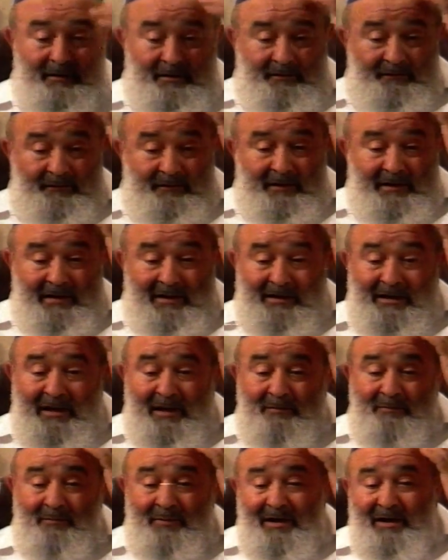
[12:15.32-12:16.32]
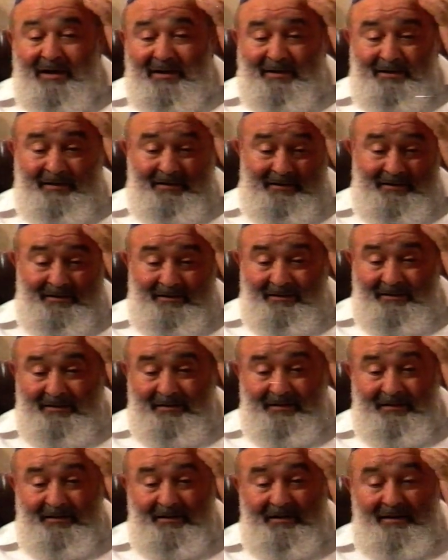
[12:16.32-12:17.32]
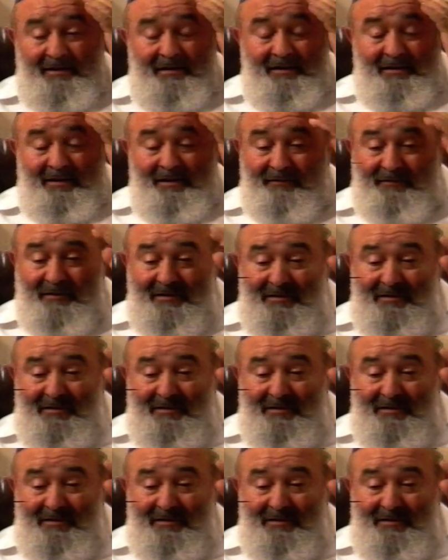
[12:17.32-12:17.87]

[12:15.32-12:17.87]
When I came back, he was